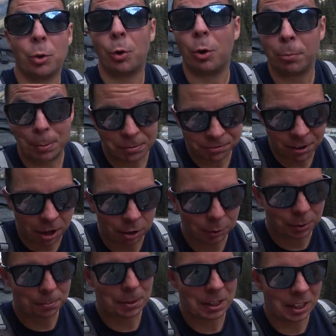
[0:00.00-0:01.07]
who have been
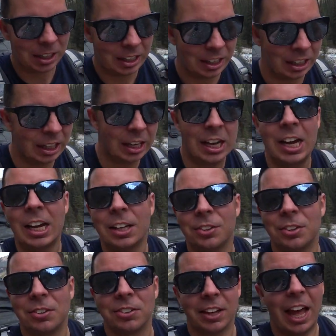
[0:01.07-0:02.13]
following me
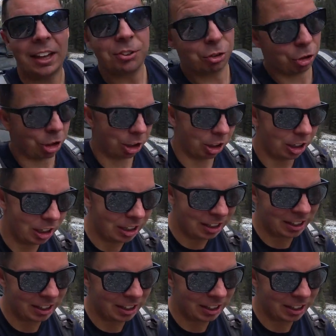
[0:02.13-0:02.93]
since last year,